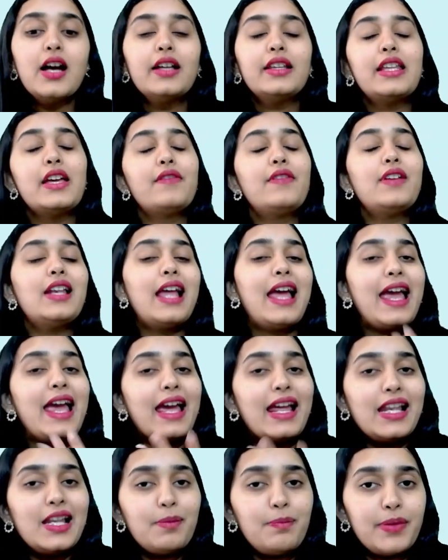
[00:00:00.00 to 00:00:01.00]
They will
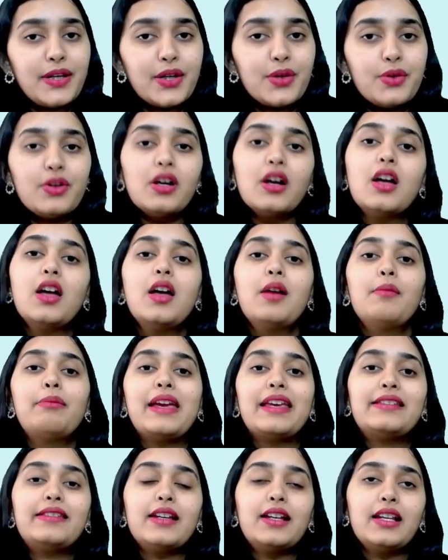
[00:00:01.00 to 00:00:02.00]
help you
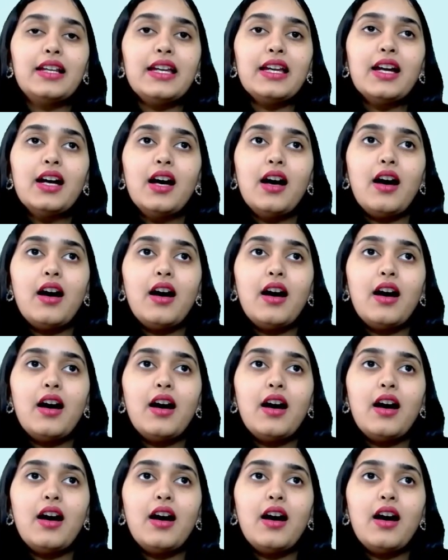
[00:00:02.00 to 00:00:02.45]
basically